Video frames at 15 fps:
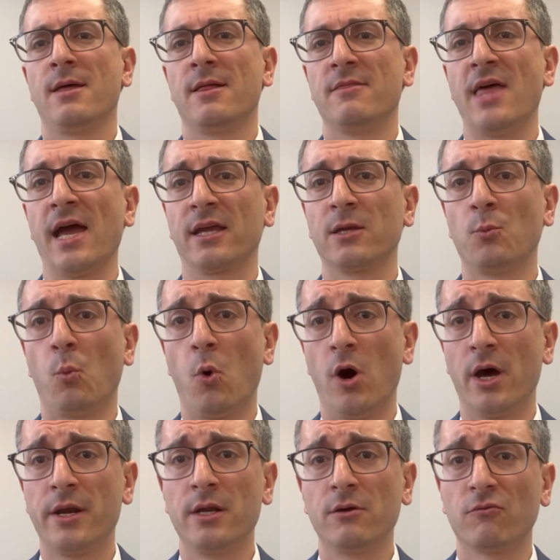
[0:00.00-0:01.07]
That can,
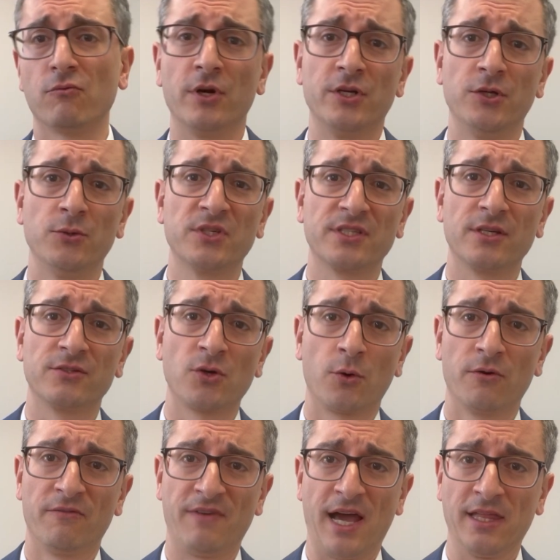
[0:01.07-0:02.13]
one, reduce the
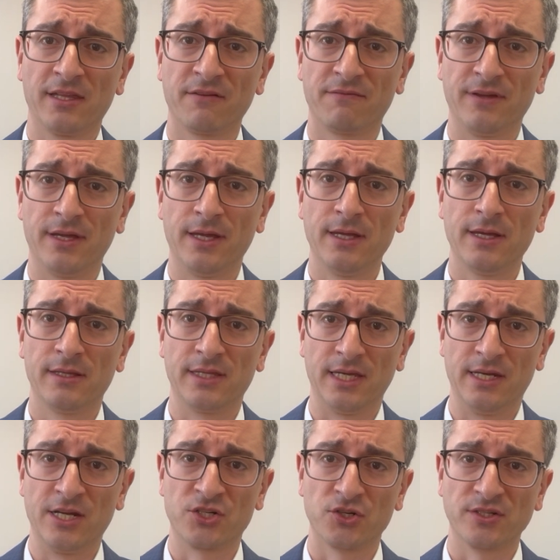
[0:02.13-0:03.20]
total filing fee at the
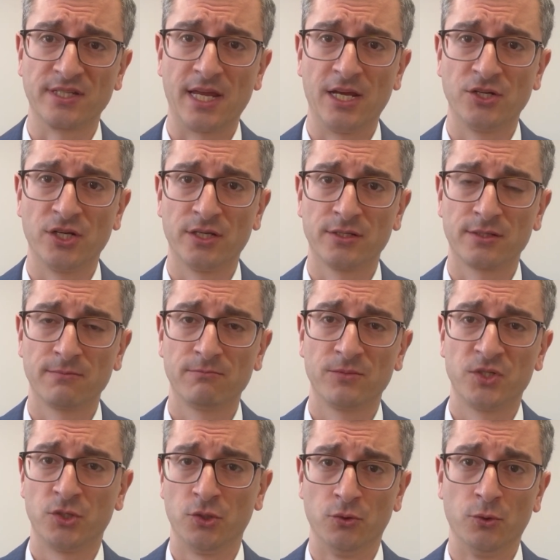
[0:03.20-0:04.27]
initial stages,
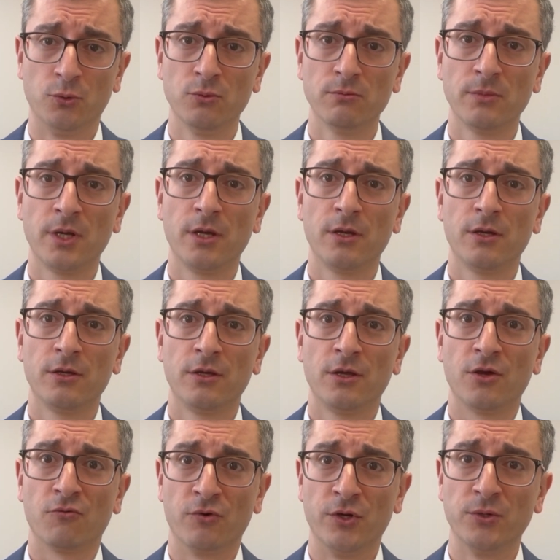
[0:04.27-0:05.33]
two,
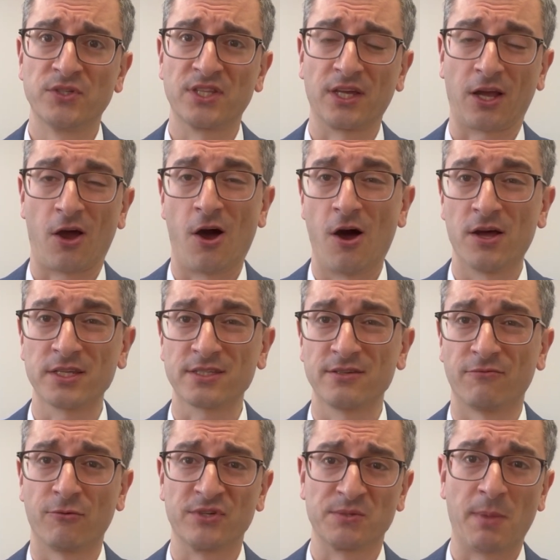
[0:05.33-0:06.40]
reduce the costs of
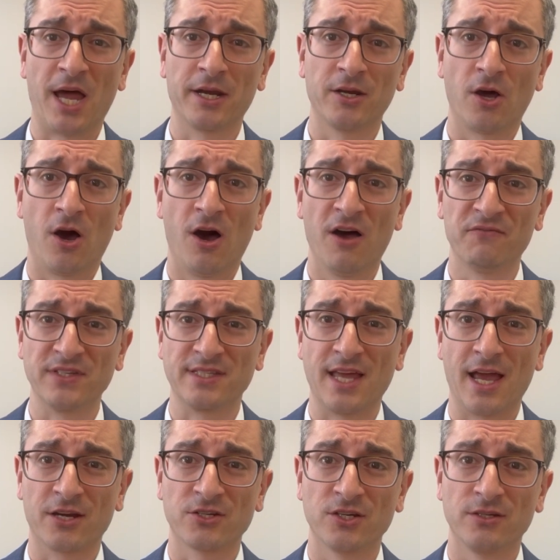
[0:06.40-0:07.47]
responding to office
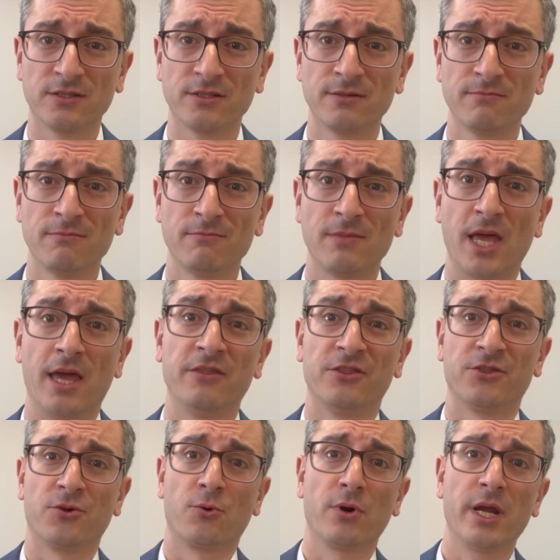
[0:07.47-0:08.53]
actions, and
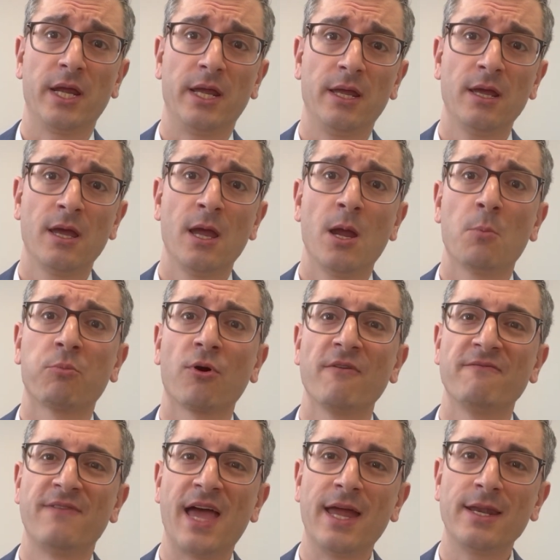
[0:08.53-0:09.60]
three,
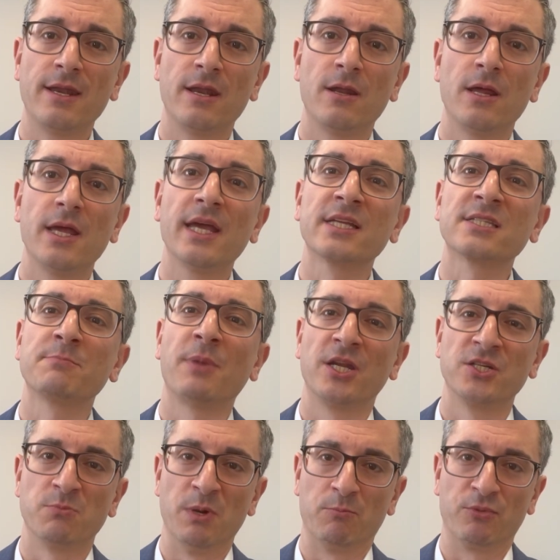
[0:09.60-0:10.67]
prevent
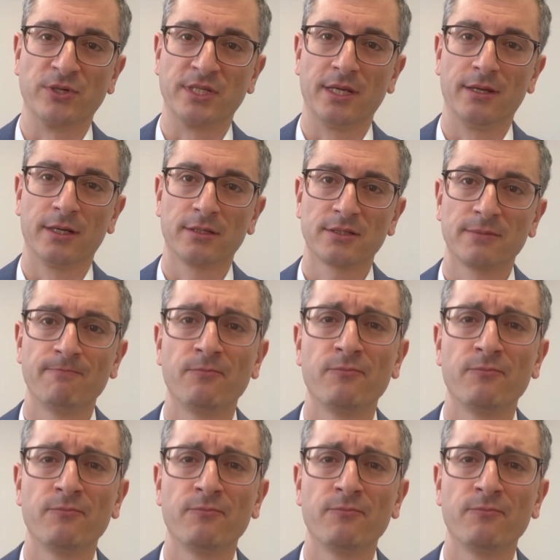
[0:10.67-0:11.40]
expungement proceedings.